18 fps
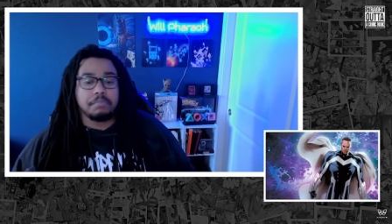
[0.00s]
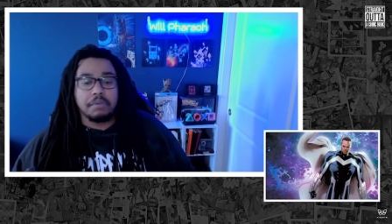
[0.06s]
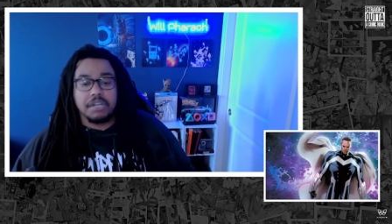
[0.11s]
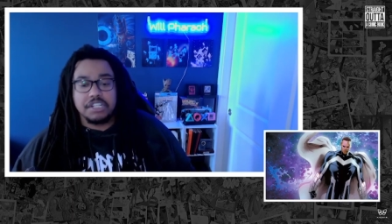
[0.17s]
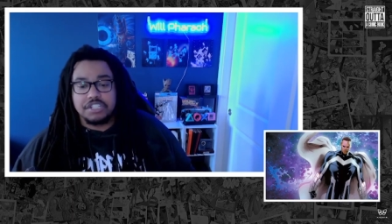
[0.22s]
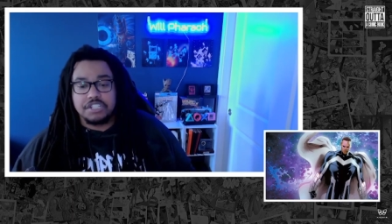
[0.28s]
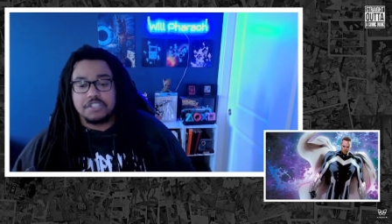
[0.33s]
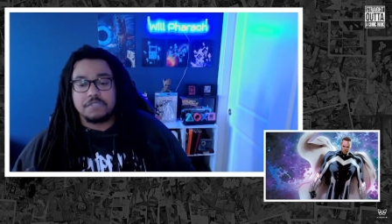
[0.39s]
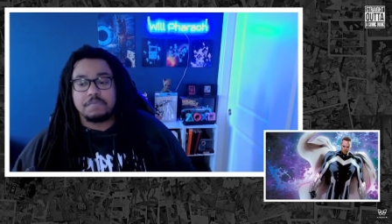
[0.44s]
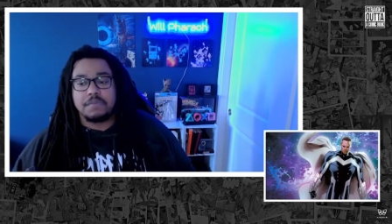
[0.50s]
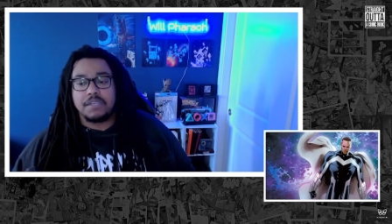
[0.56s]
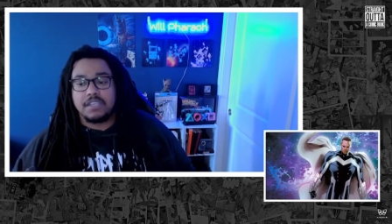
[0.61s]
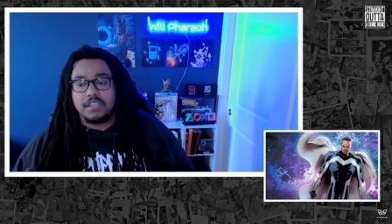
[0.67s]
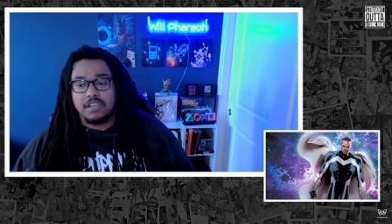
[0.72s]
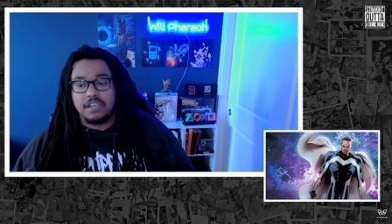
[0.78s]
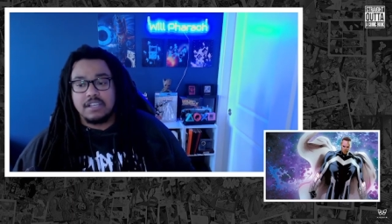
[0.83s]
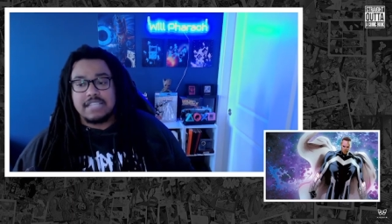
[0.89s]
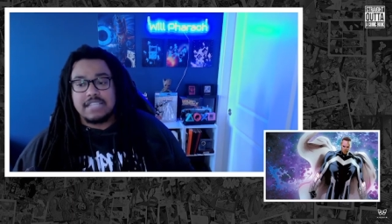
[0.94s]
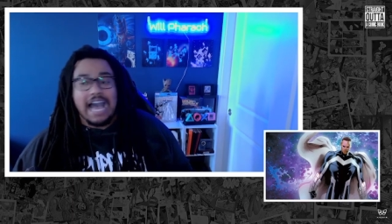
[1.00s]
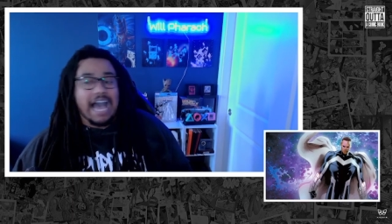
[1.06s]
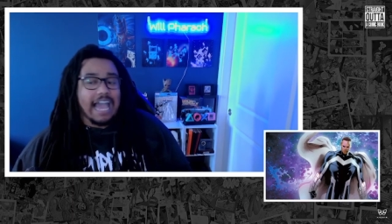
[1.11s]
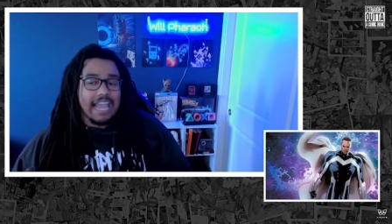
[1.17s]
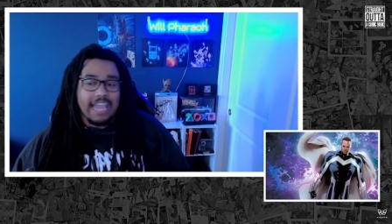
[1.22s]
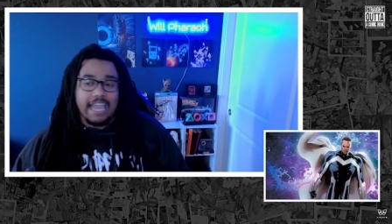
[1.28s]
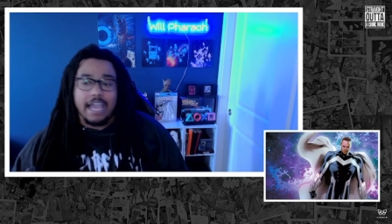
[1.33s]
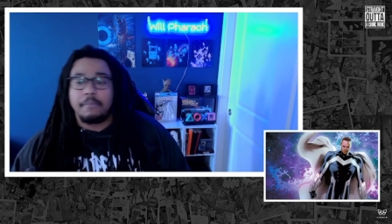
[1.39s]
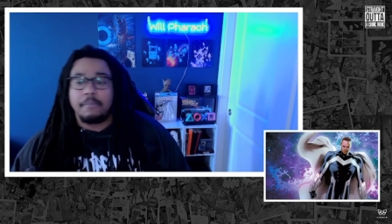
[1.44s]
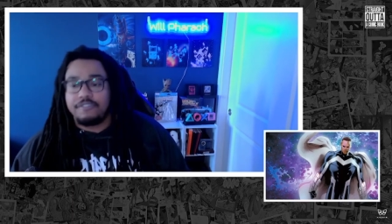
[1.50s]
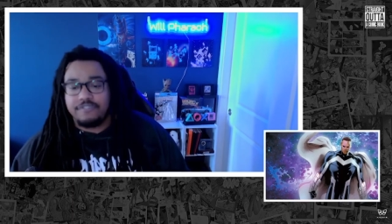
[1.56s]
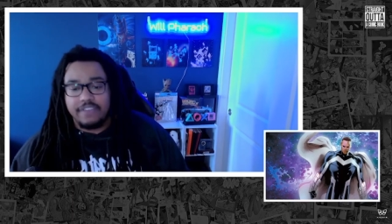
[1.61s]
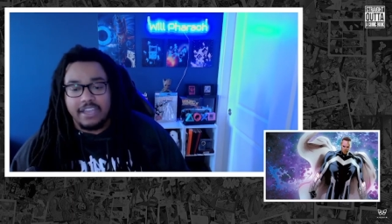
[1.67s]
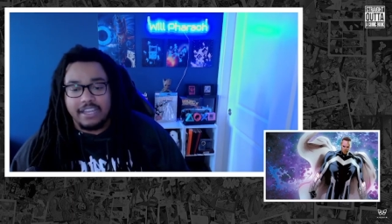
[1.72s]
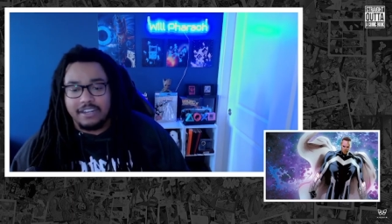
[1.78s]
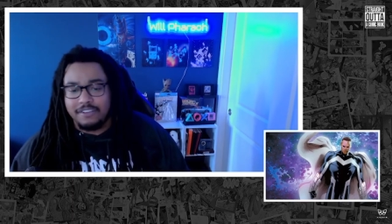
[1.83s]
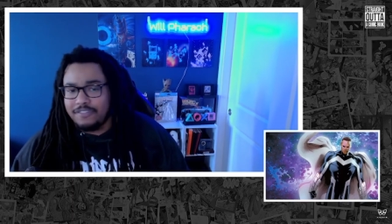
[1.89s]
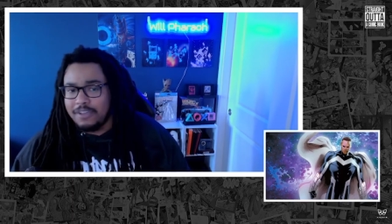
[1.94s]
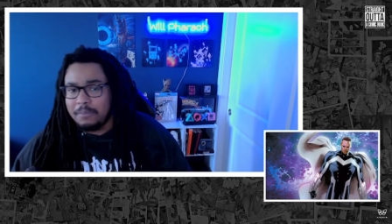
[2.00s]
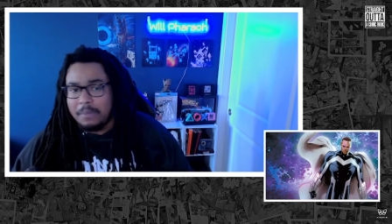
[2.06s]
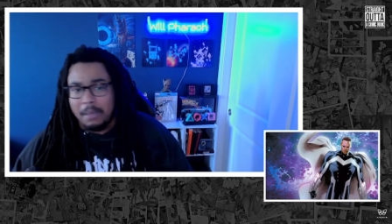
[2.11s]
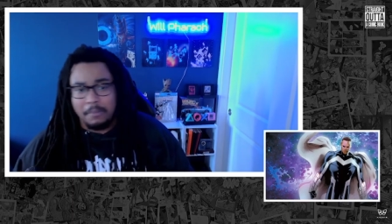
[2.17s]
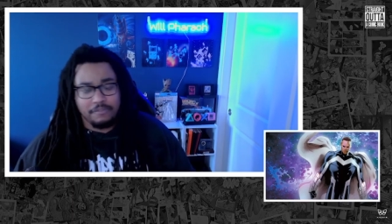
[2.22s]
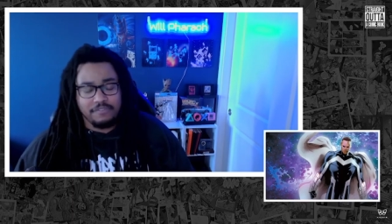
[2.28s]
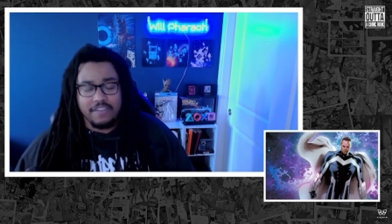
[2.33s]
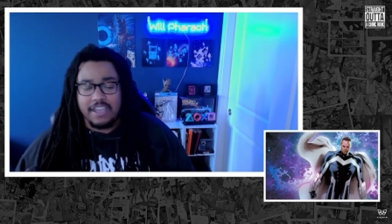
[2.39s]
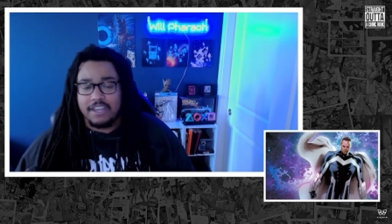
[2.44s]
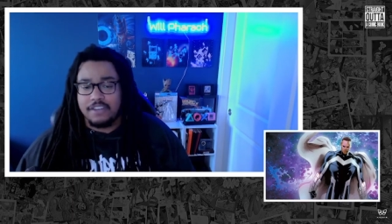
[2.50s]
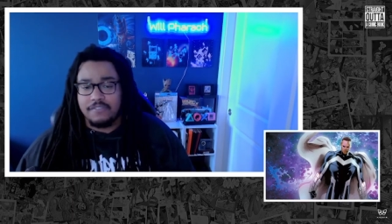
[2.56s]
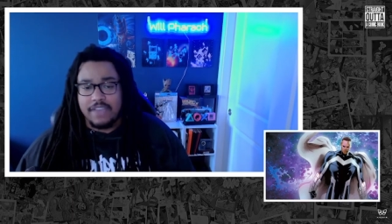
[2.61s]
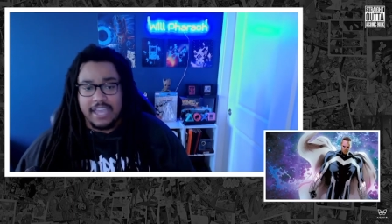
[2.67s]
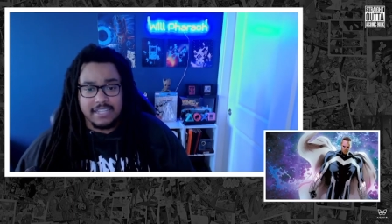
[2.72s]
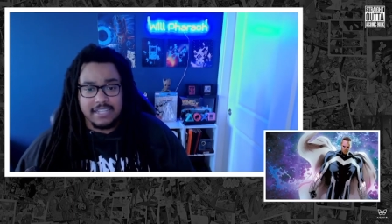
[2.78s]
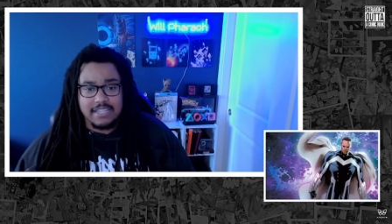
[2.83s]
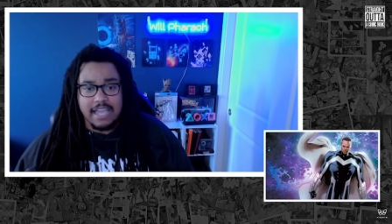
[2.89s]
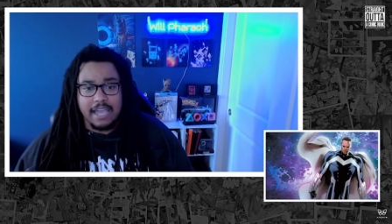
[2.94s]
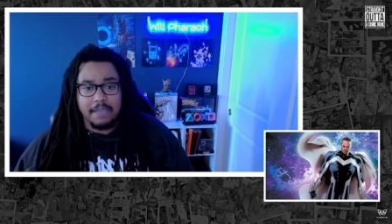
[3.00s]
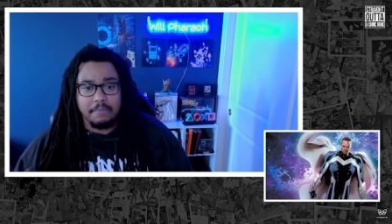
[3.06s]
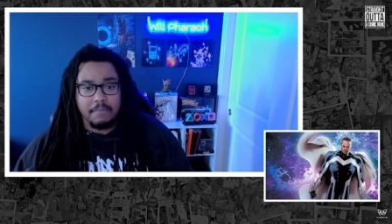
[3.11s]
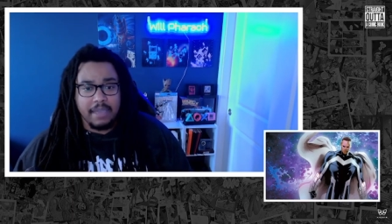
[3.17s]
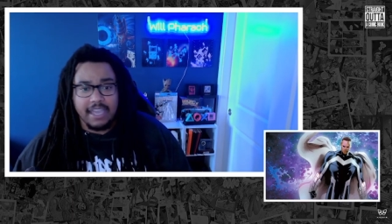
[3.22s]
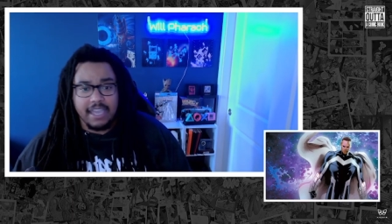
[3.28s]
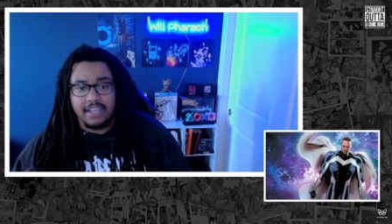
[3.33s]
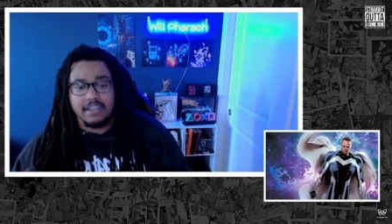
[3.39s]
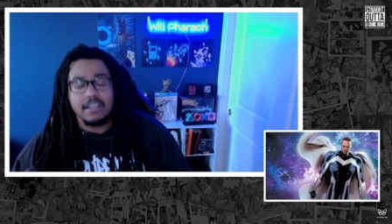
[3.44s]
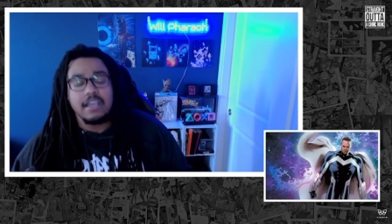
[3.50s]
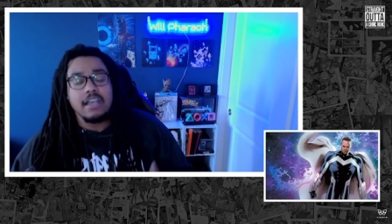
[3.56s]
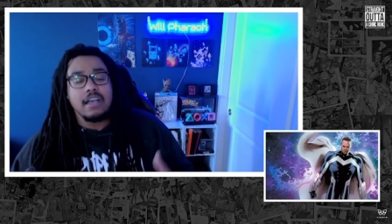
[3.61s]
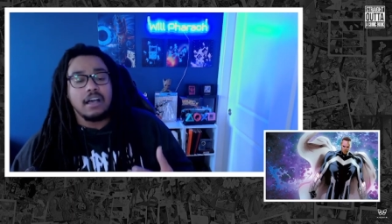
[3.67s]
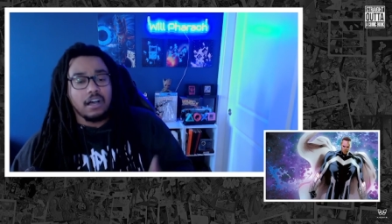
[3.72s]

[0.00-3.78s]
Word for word: but just because I am a fan of him, I'm a fan of Anti-Man,